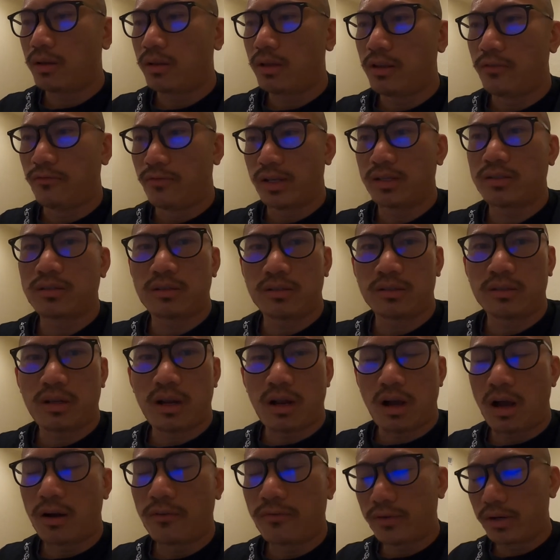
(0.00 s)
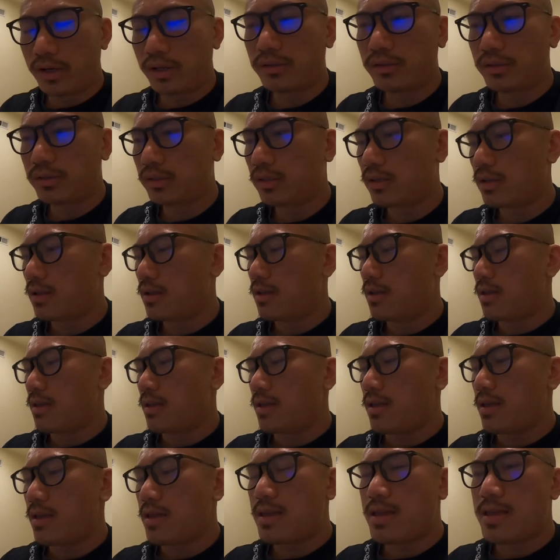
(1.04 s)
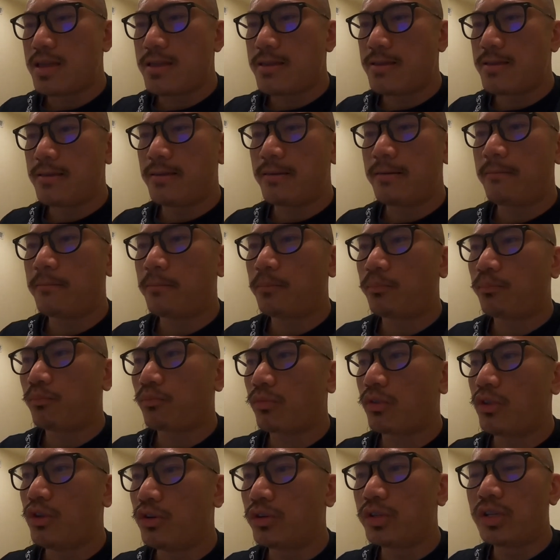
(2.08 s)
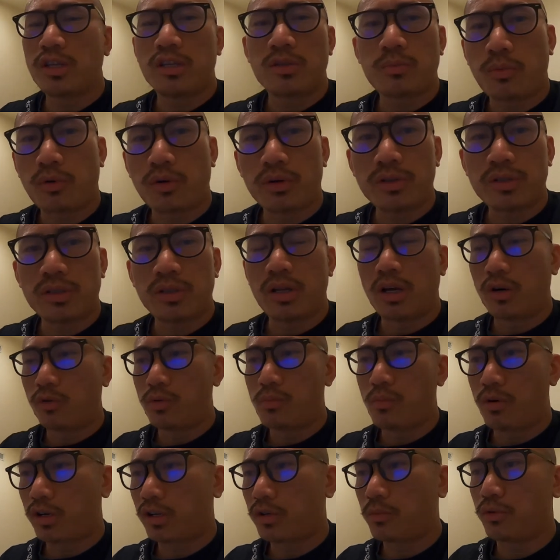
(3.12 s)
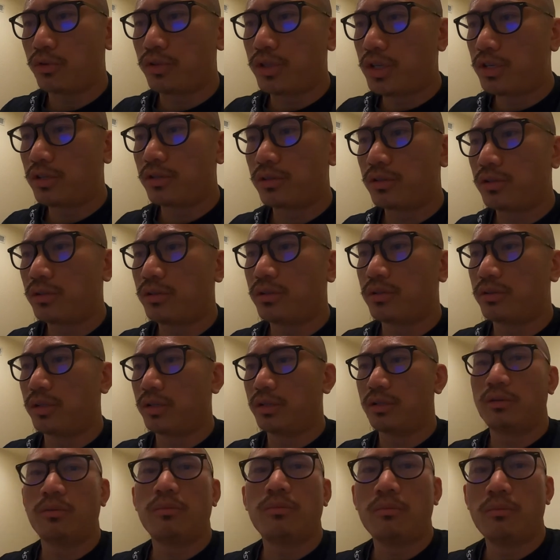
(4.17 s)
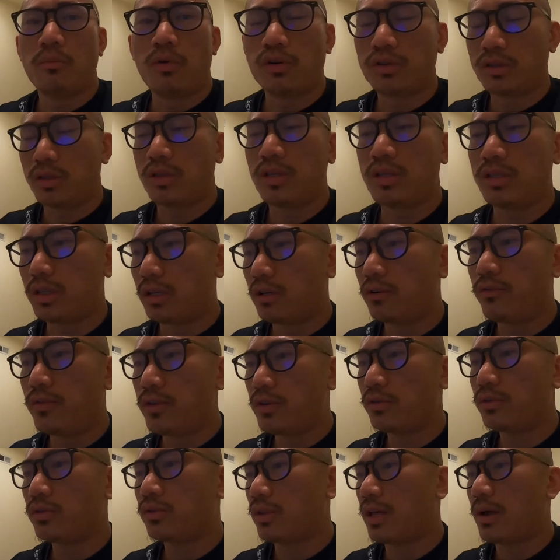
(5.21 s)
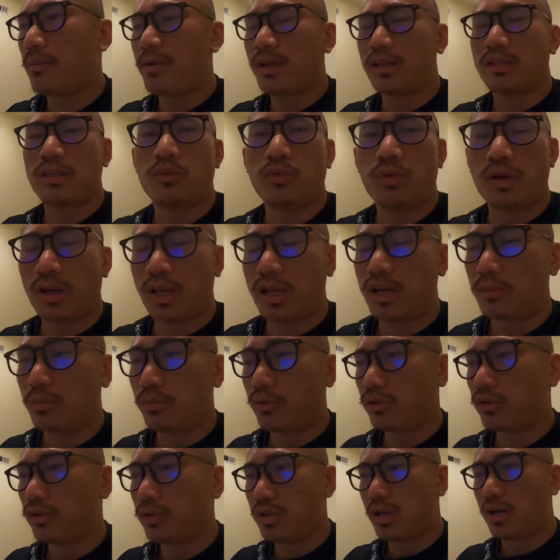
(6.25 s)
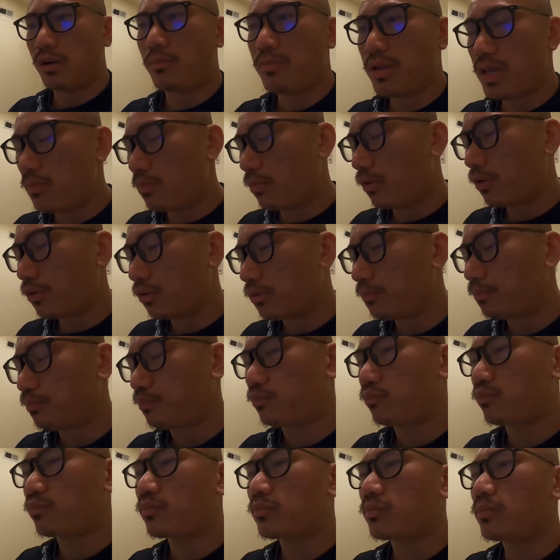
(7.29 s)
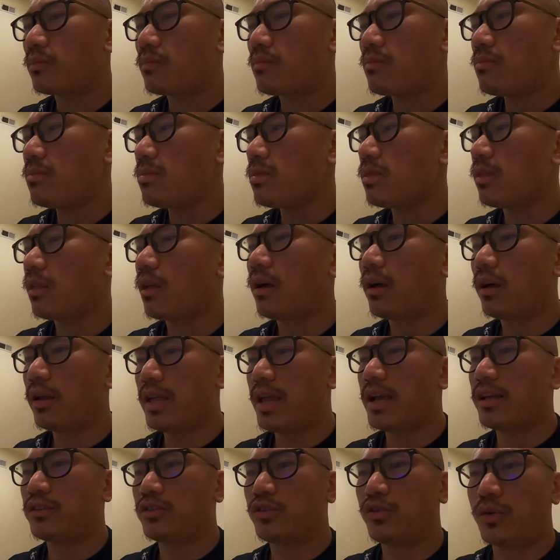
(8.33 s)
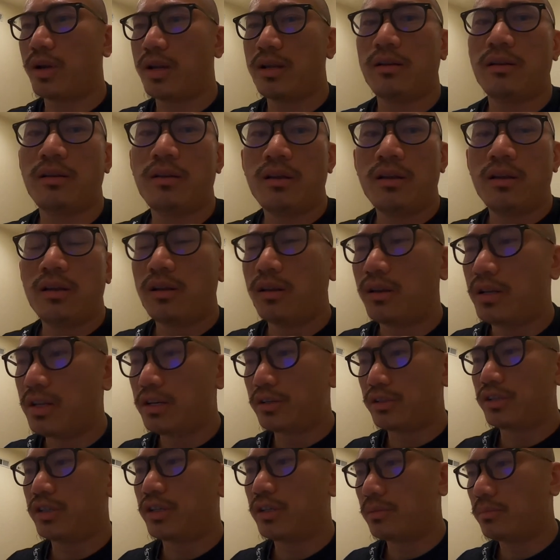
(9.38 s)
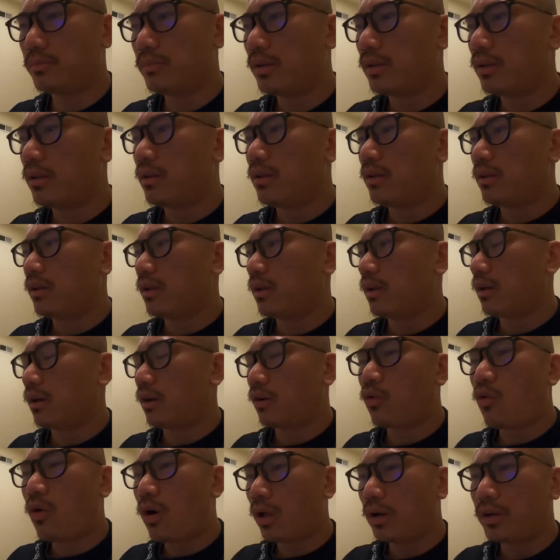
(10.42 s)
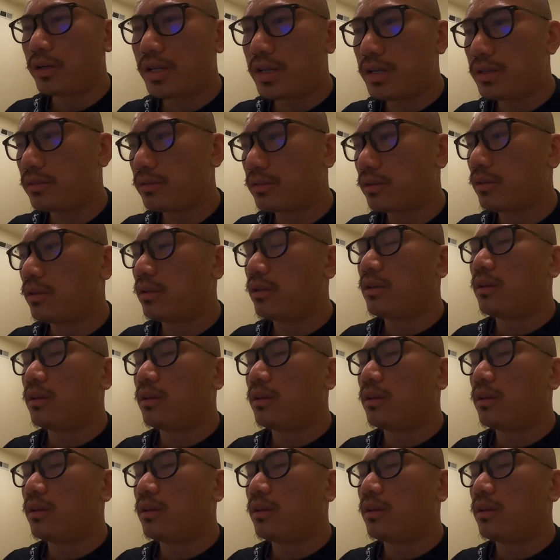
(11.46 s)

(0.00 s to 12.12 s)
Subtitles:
investors' confidence. He usually sports an unremarkable t-shirt during most of these interviews, so that makes him relatable to young people. He has great leadership qualities.